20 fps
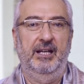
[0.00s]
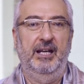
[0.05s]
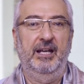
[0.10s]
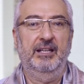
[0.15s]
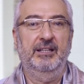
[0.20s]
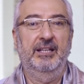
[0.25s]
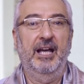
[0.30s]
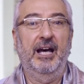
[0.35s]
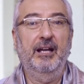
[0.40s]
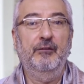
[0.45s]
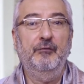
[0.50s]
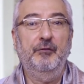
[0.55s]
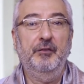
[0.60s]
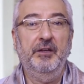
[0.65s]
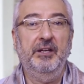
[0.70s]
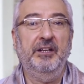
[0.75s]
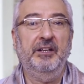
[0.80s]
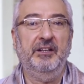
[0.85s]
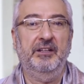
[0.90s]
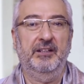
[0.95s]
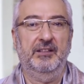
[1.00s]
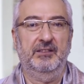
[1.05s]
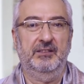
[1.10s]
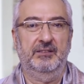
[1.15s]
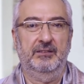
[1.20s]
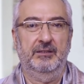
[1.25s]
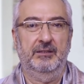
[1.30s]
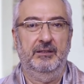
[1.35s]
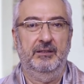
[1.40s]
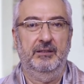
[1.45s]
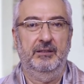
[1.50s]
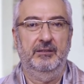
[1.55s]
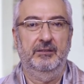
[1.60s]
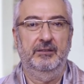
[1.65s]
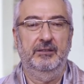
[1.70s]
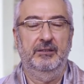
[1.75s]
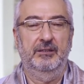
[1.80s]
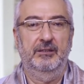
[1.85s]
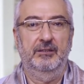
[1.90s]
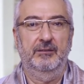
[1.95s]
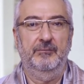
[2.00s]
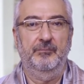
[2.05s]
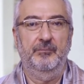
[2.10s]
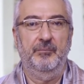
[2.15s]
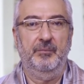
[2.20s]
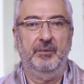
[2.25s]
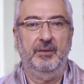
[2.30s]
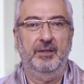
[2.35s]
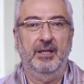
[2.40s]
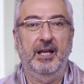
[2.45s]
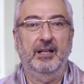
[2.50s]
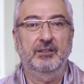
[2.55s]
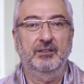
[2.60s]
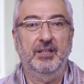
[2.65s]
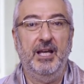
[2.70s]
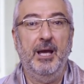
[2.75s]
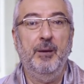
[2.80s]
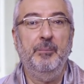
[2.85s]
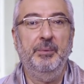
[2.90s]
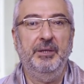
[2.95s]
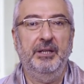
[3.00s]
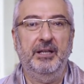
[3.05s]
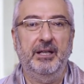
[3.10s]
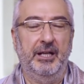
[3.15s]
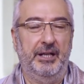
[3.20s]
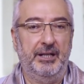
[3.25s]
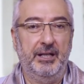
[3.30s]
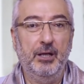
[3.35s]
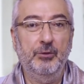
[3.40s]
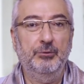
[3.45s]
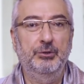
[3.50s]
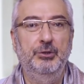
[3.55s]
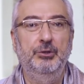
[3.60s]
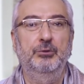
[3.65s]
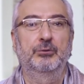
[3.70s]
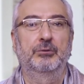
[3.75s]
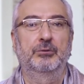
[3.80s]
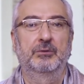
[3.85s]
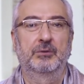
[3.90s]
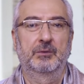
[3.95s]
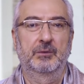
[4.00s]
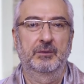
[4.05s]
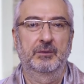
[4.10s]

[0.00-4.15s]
and the unfairness that's happening around you?